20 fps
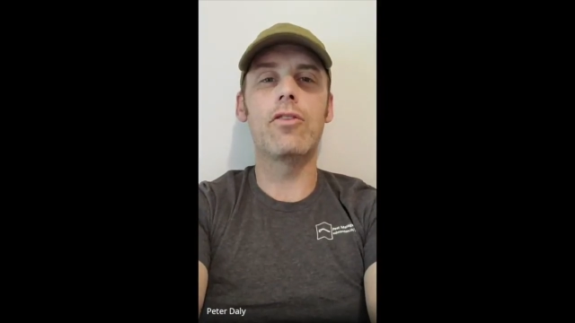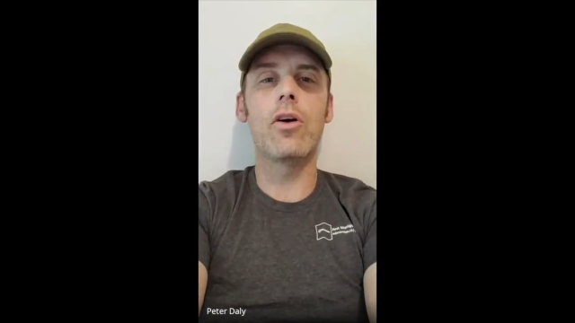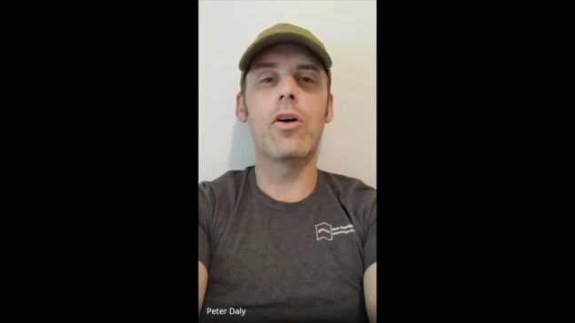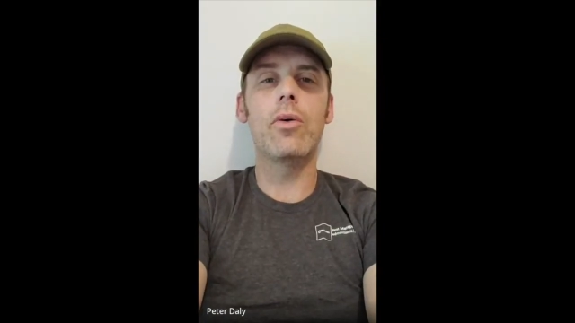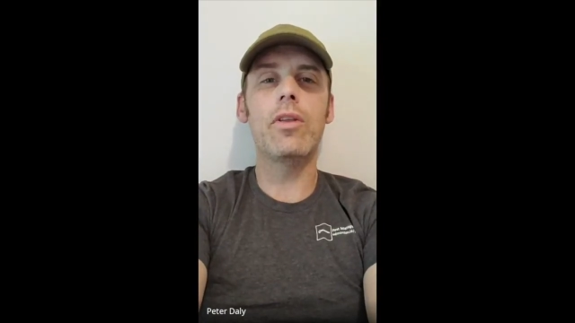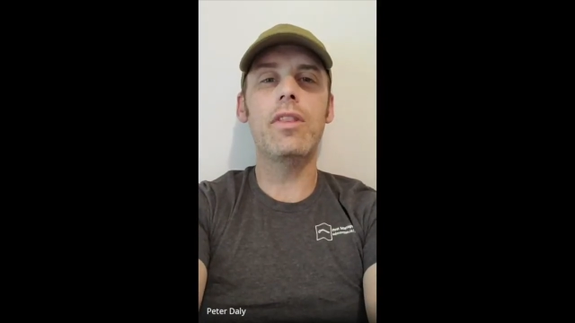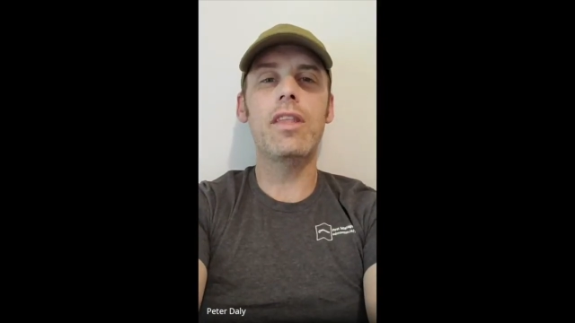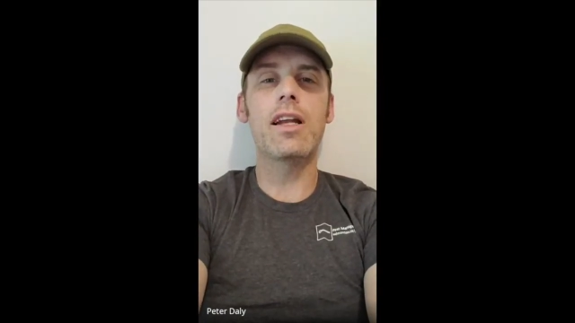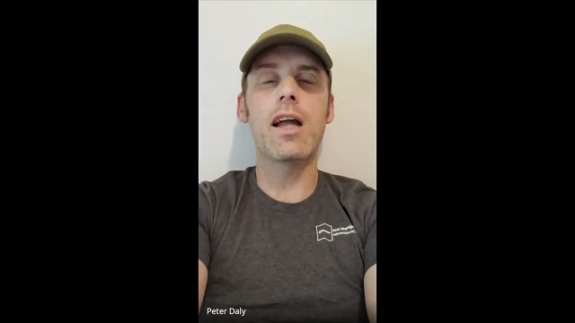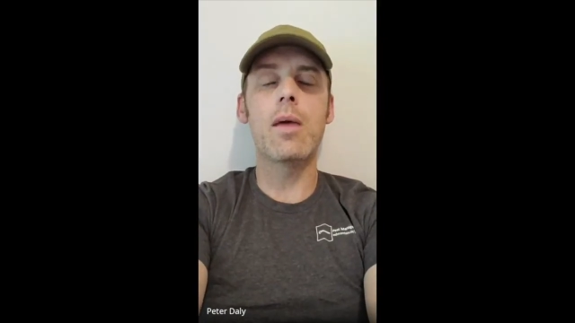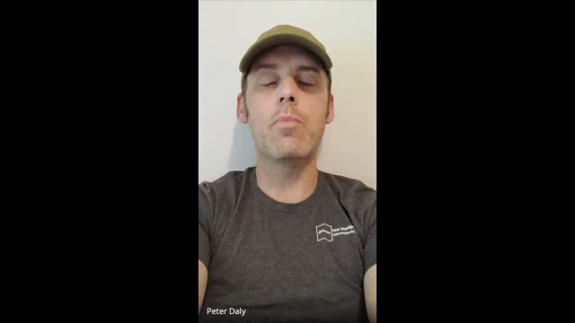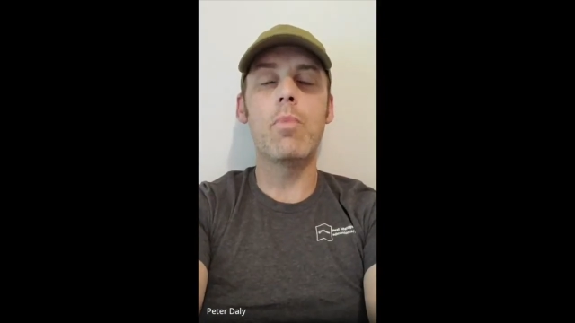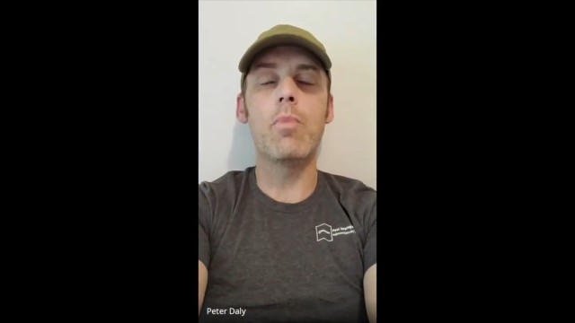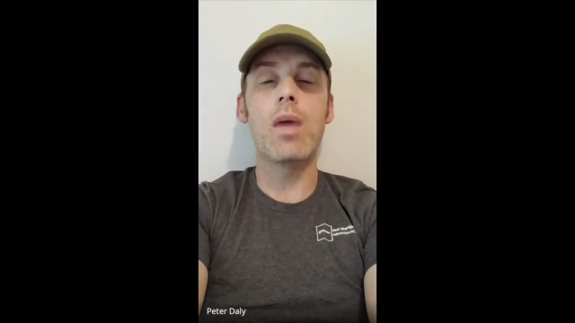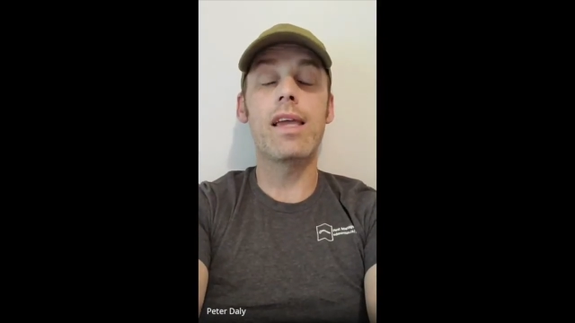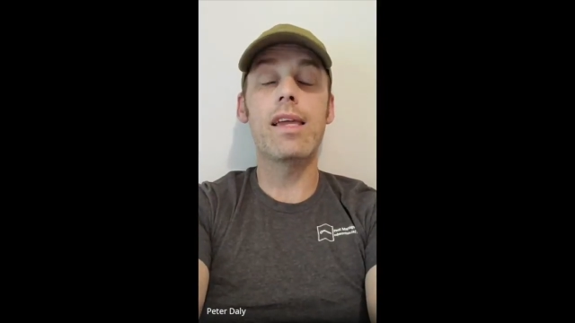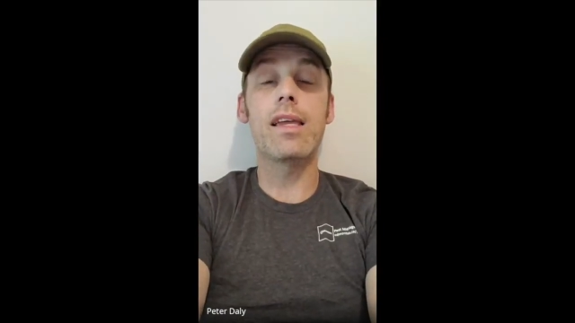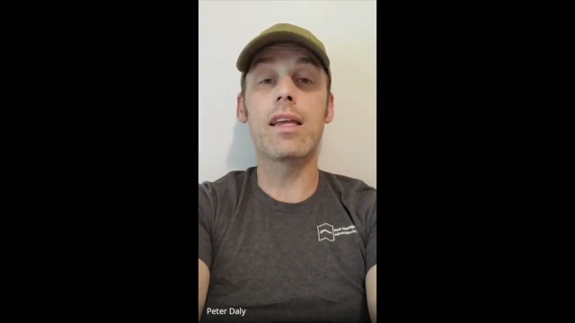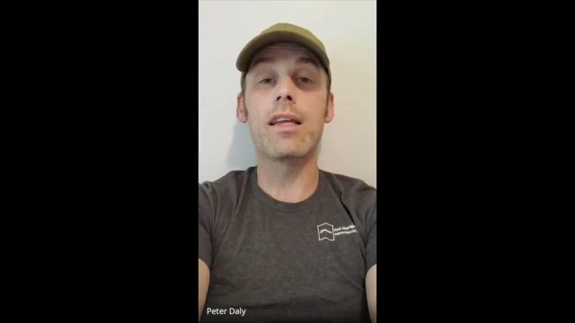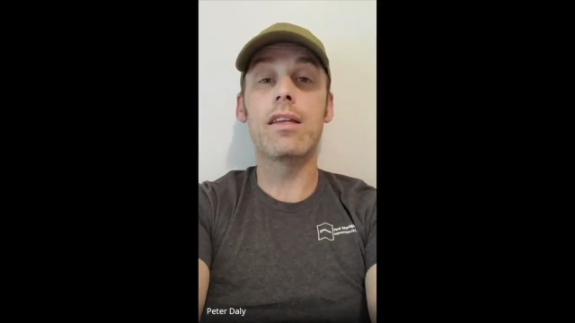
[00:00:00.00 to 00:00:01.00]
knowing that I'm
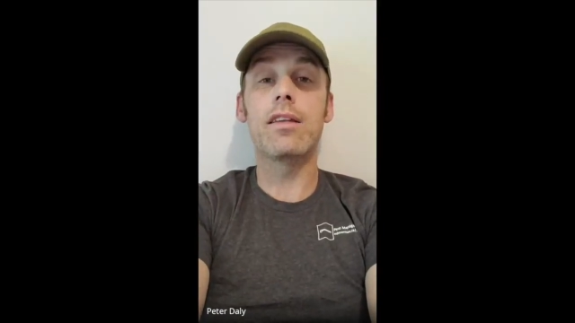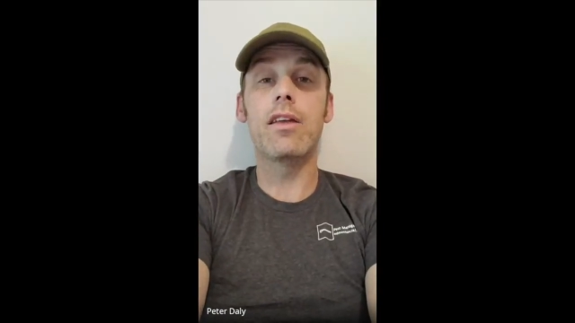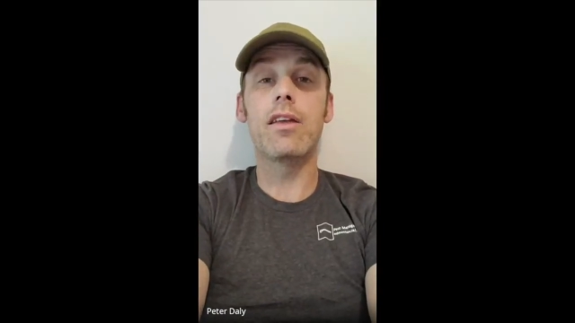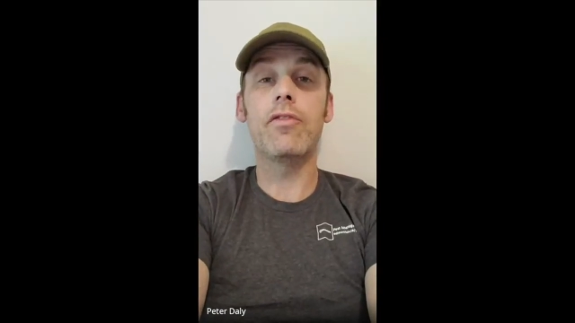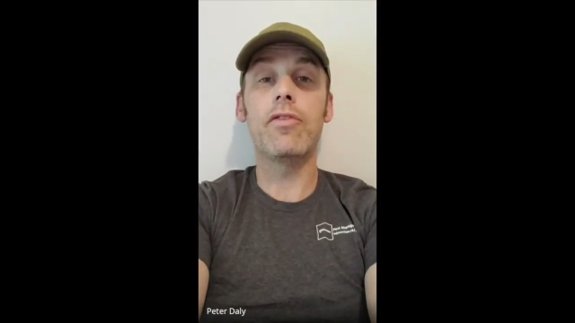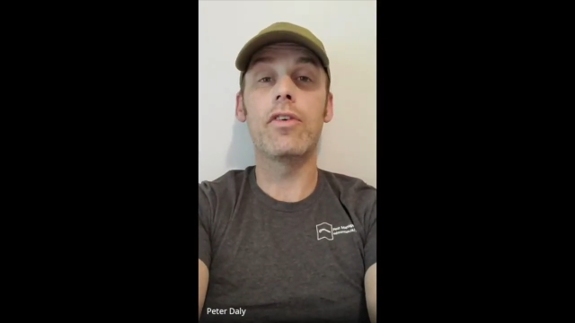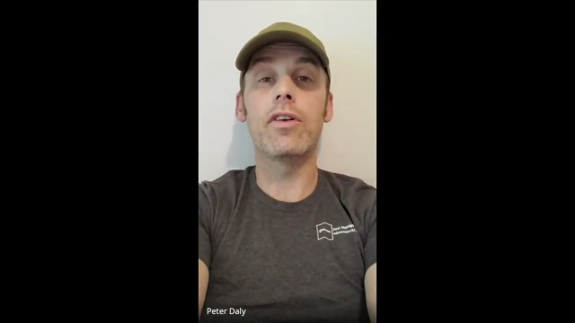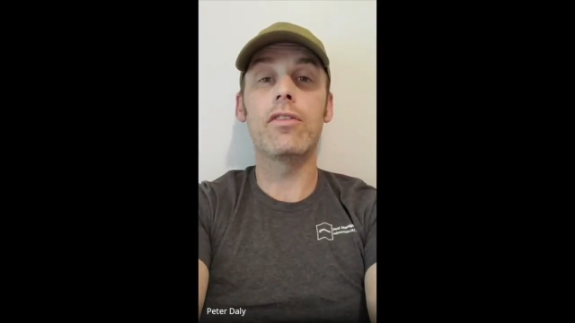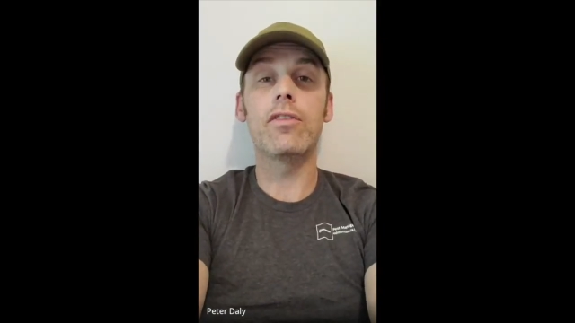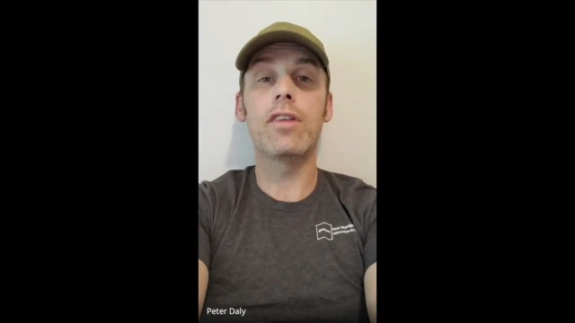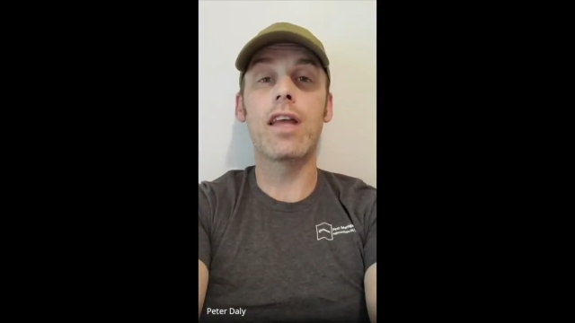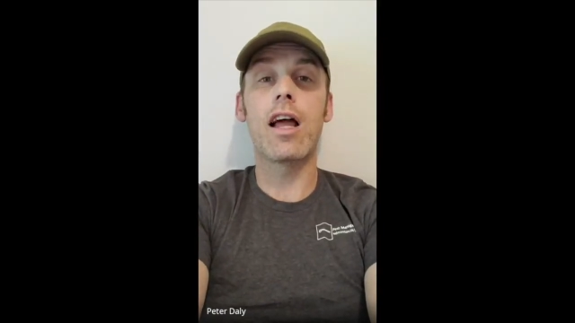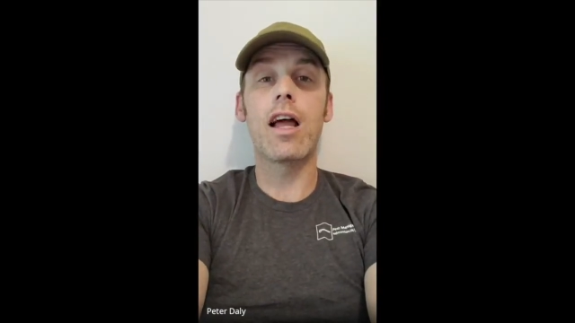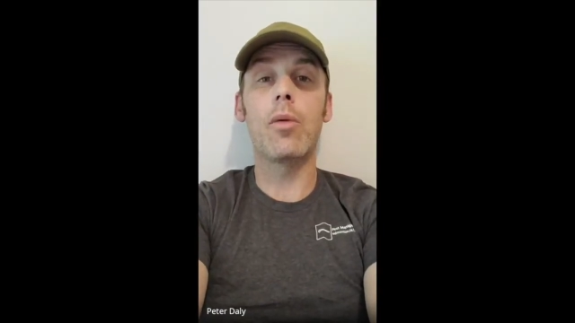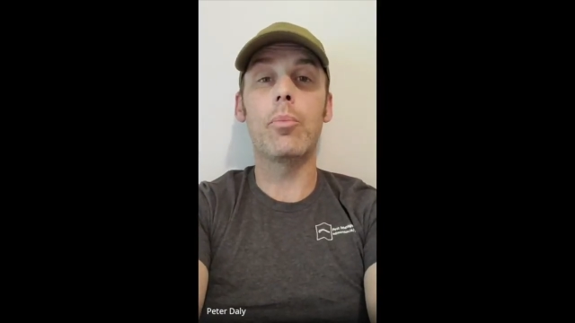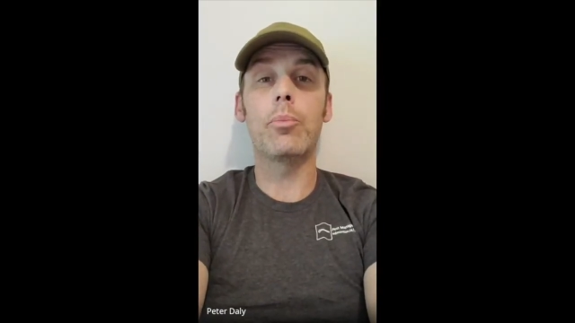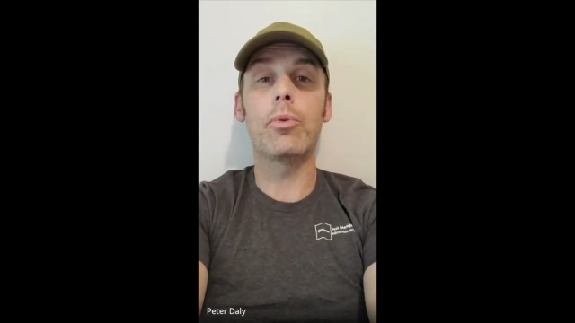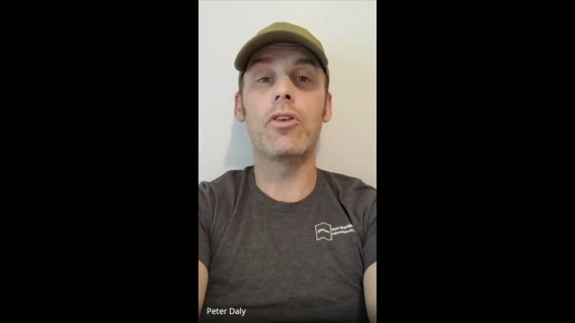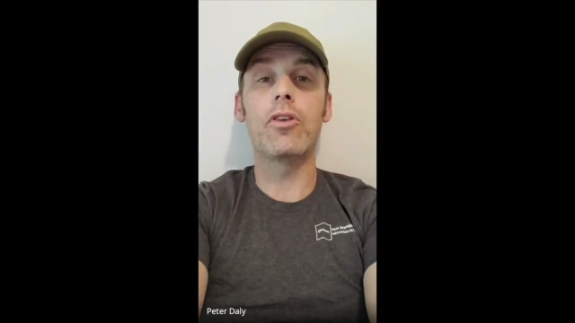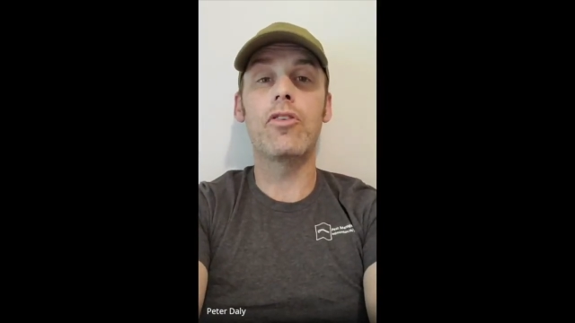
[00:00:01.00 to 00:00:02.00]
making a difference to
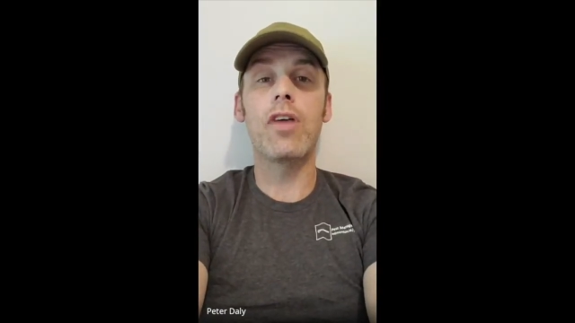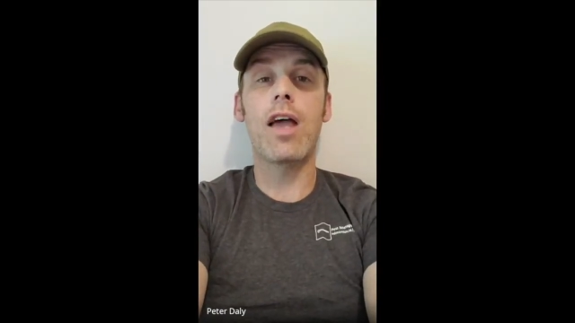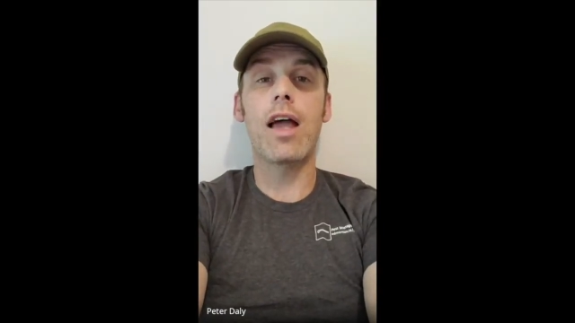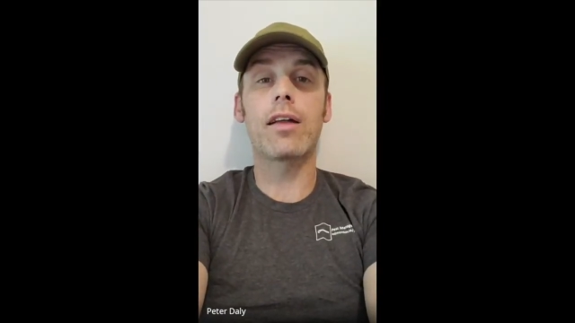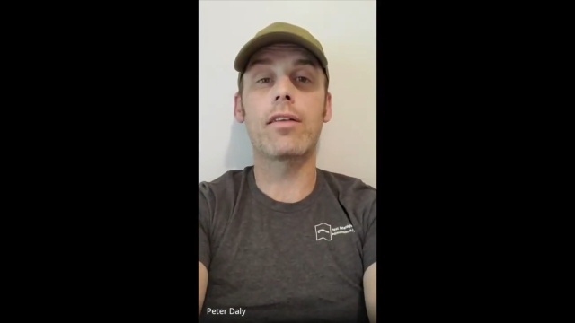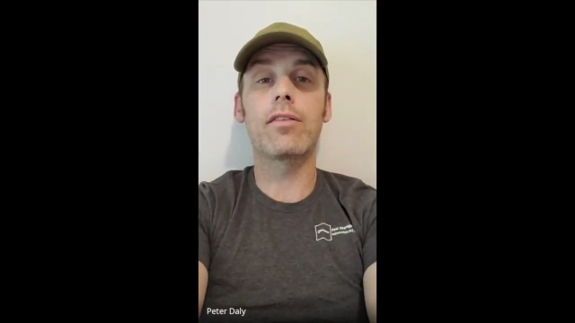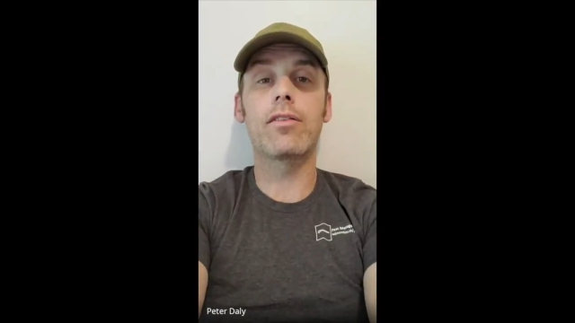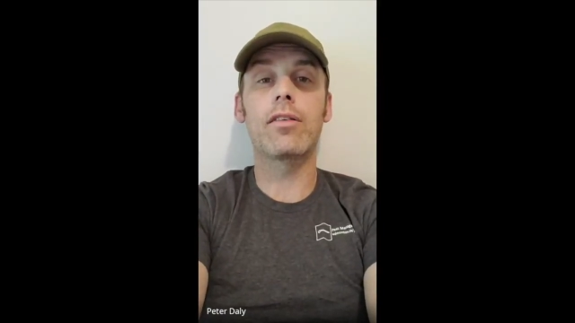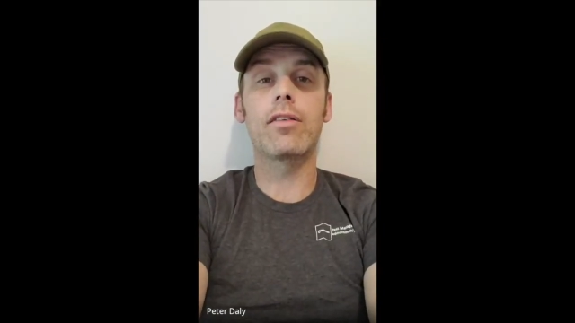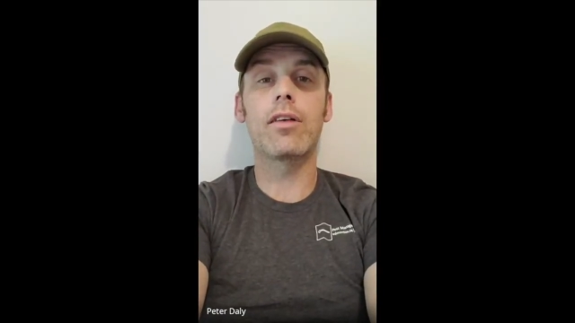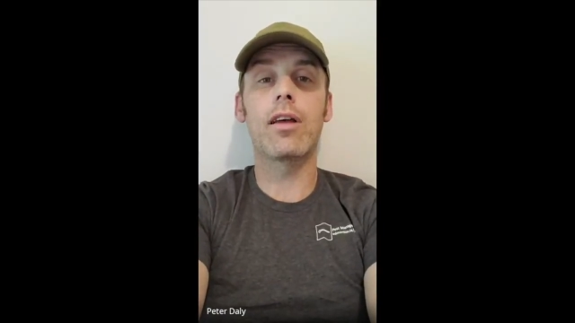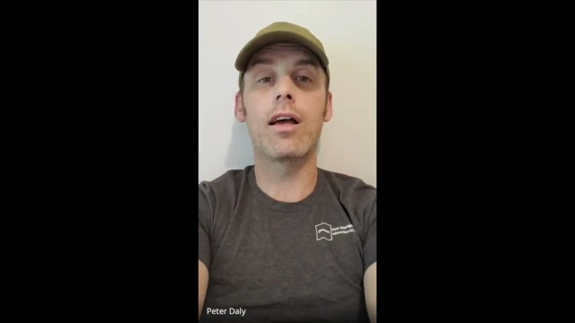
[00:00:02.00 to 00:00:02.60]
help protect